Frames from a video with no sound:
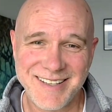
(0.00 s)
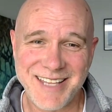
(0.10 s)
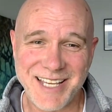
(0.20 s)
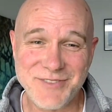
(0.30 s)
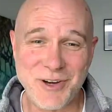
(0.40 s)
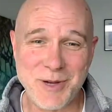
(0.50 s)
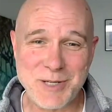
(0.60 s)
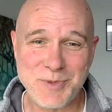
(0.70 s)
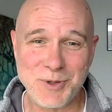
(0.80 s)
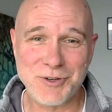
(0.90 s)
Thanks very
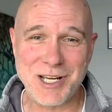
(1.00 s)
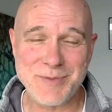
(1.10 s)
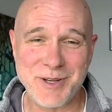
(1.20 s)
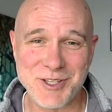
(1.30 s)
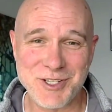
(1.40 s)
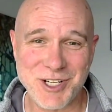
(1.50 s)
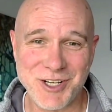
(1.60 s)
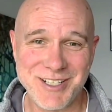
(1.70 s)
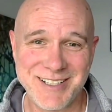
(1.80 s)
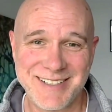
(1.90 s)
much, Paul. Great to be on the show.